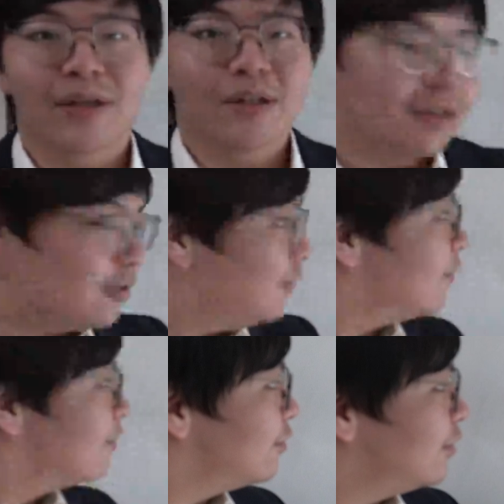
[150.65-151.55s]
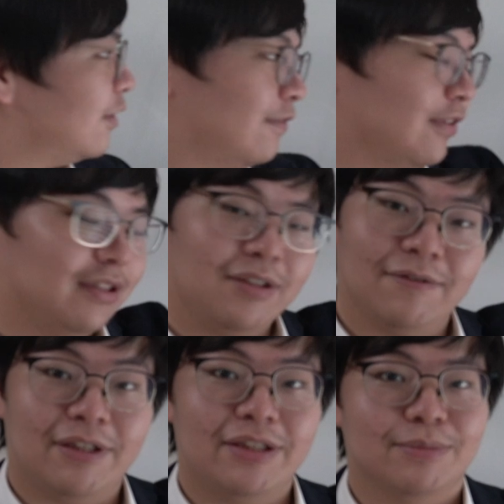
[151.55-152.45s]
So we have two different
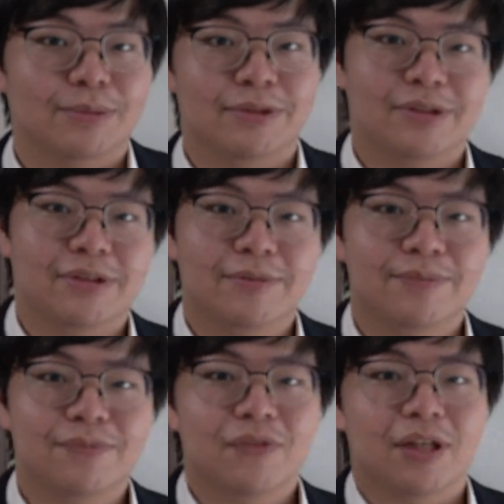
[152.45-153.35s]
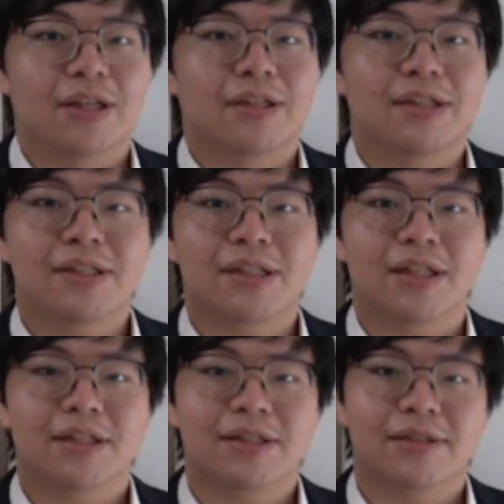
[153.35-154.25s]
variables. In this
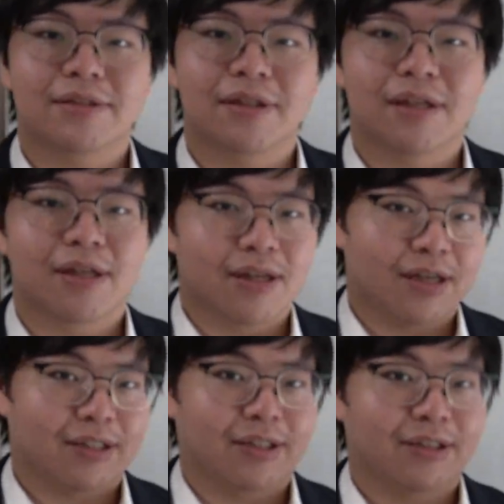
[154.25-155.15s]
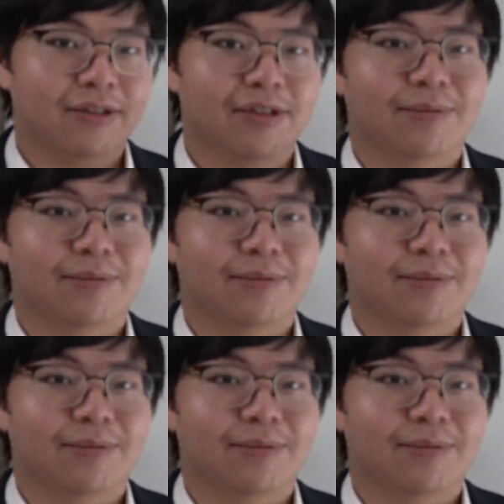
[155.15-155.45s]
case, as I talked